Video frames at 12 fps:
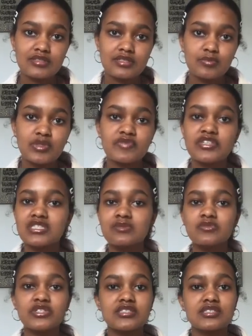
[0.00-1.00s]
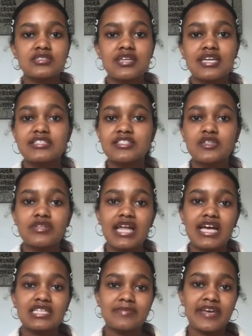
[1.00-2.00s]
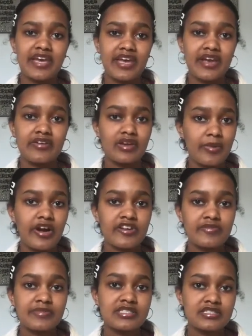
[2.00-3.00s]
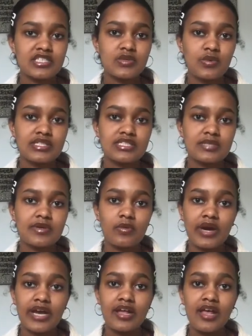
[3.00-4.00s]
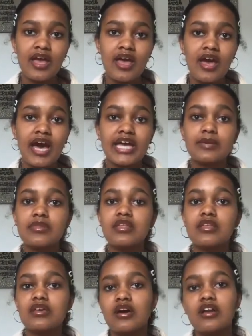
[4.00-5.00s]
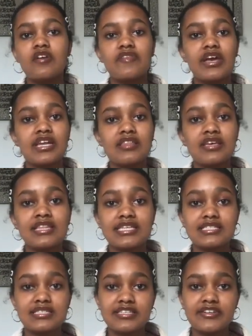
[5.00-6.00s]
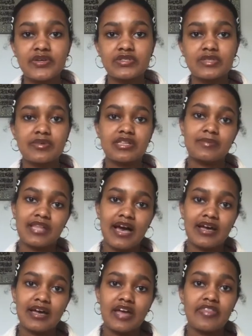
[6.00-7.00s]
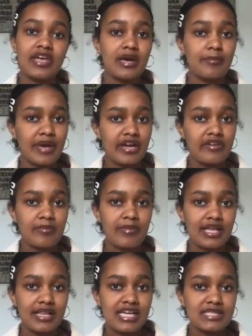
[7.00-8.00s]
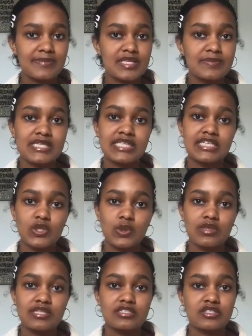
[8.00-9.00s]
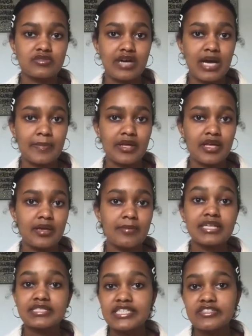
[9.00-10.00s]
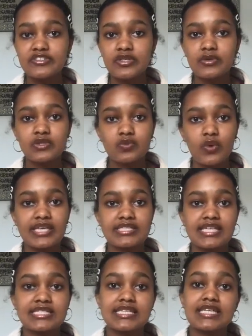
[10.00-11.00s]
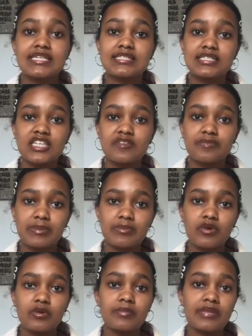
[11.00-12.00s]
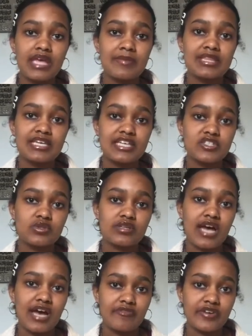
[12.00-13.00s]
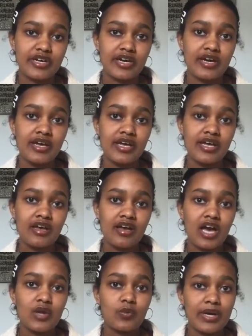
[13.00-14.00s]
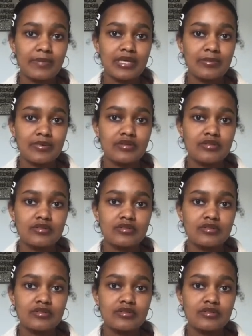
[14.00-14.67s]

But for some reason, I still relax my hair, and a part of me still wants to be white. I completely cut off anything that is stereotypically black. I think I'm better than my classmates because I don't listen to rap. My teacher, who is white, says that he is sick of people blaming the issues on Africa on white people.